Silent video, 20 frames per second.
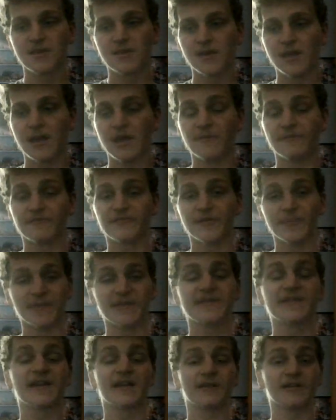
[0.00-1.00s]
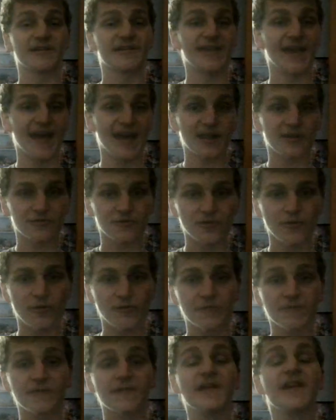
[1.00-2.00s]
the
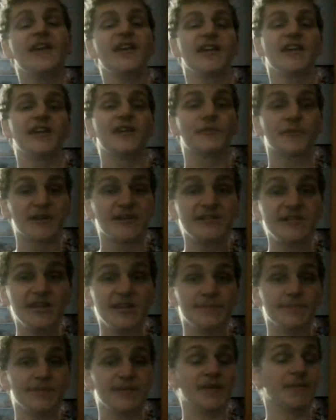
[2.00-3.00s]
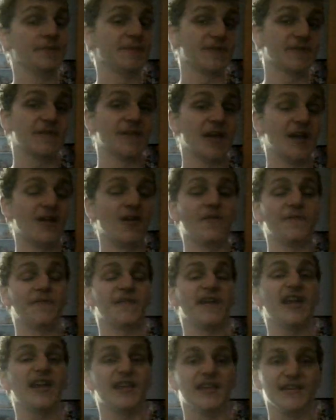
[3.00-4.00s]
pterodactyls, he redeemed himself,
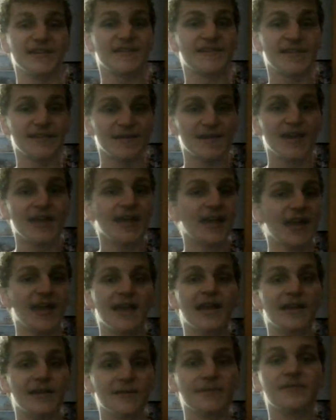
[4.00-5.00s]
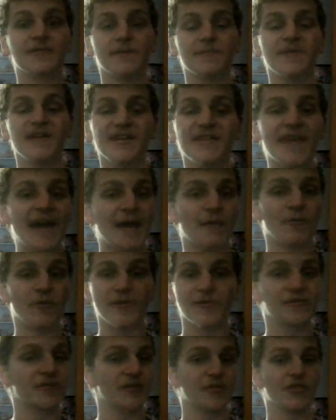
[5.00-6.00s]
and to me that
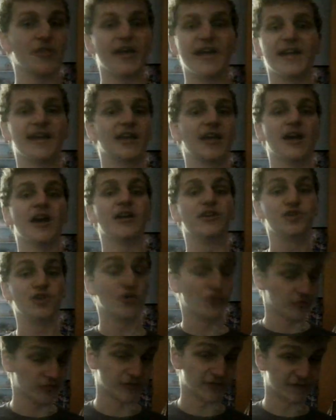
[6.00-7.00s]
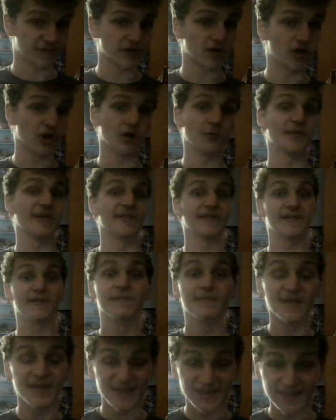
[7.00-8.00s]
wasn't like a dose of karma. To
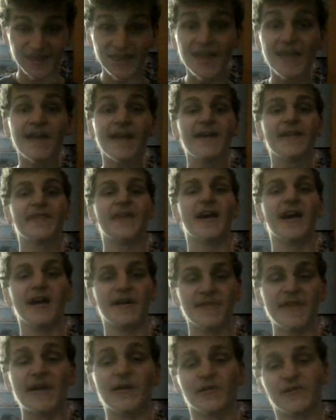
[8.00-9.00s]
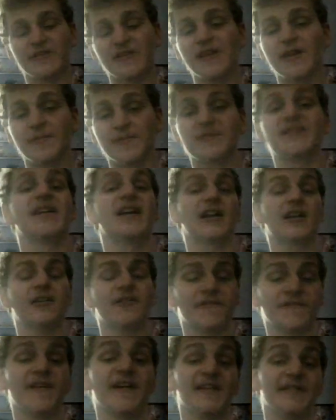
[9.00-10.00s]
me, that was him
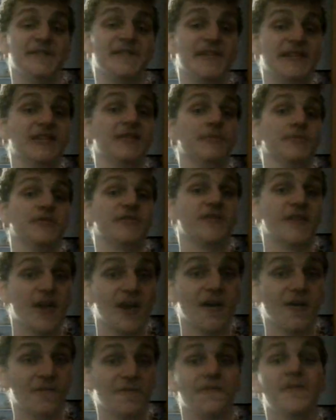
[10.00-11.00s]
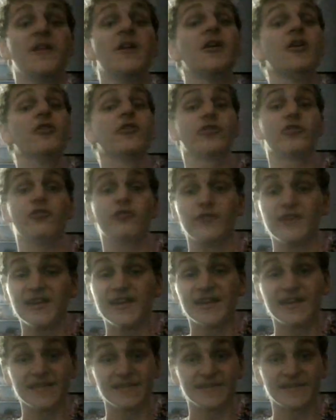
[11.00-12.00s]
sacrificing himself so he
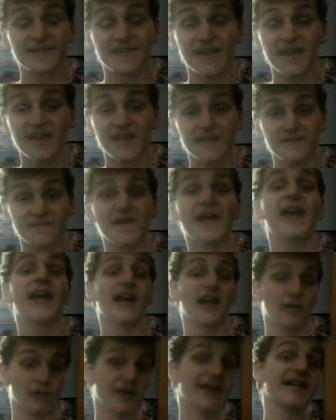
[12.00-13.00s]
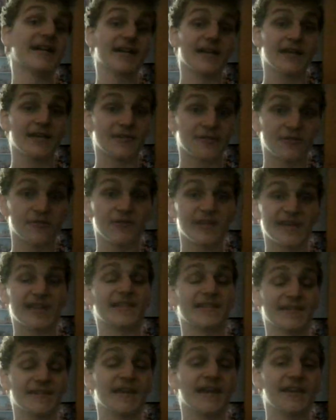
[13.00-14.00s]
can save Eric. So he
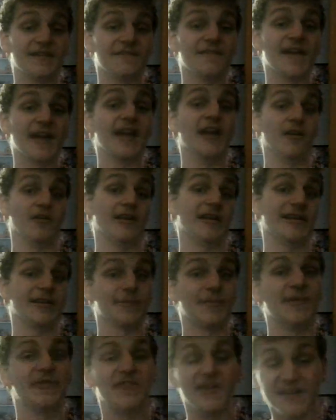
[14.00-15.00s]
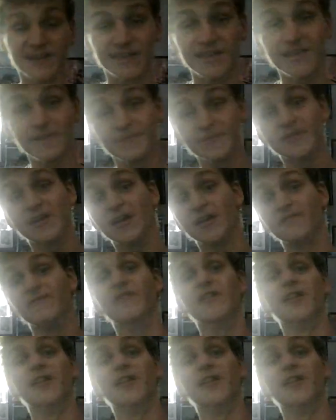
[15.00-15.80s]
could save Eric. But then he comes out of it